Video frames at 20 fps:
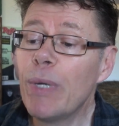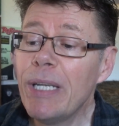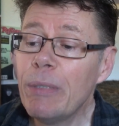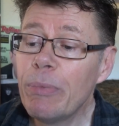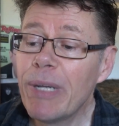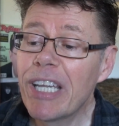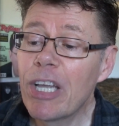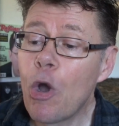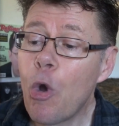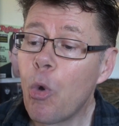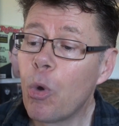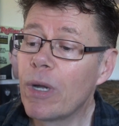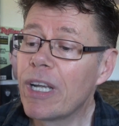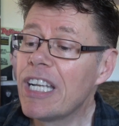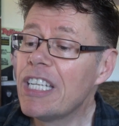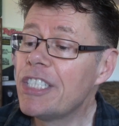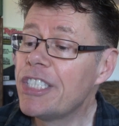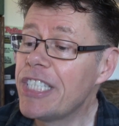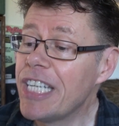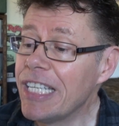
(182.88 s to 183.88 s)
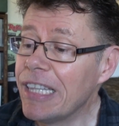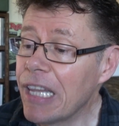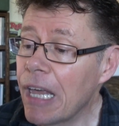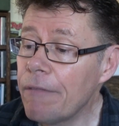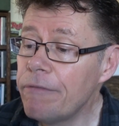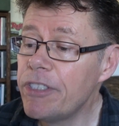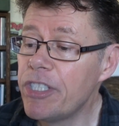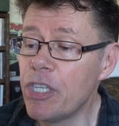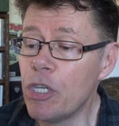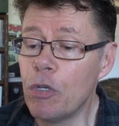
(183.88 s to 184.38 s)
re-recorded She
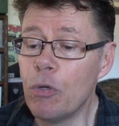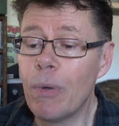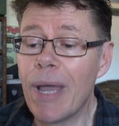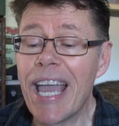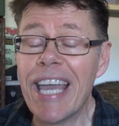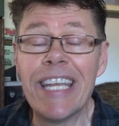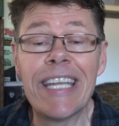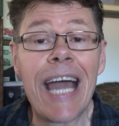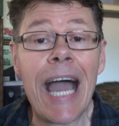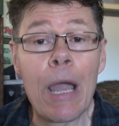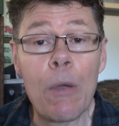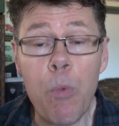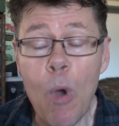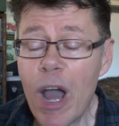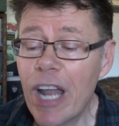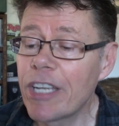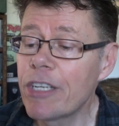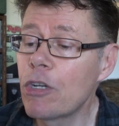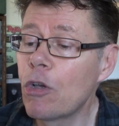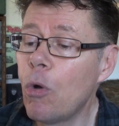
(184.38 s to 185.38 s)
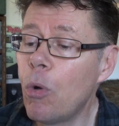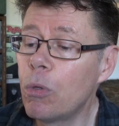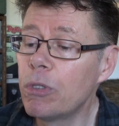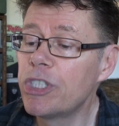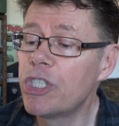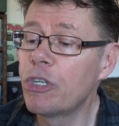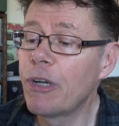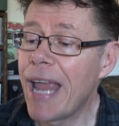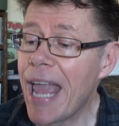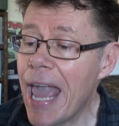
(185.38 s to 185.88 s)
Loves You and I Want to
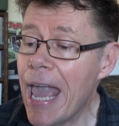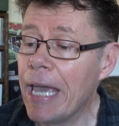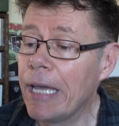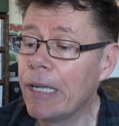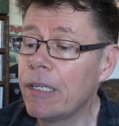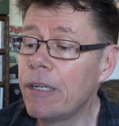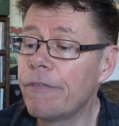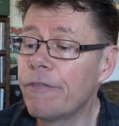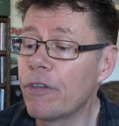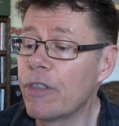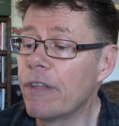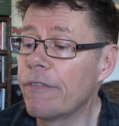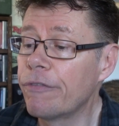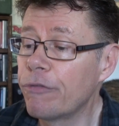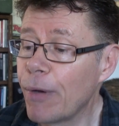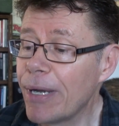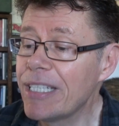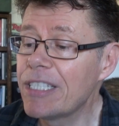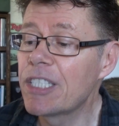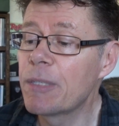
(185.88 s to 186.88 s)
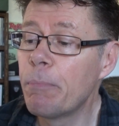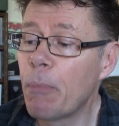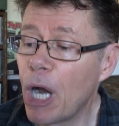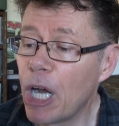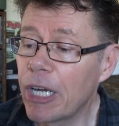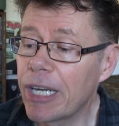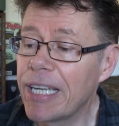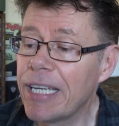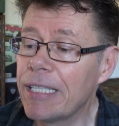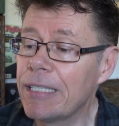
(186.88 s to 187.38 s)
Hold Your Hand for the French
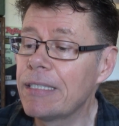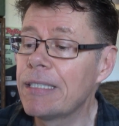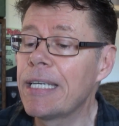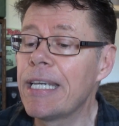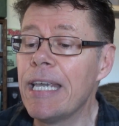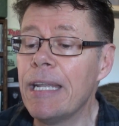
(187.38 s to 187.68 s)
market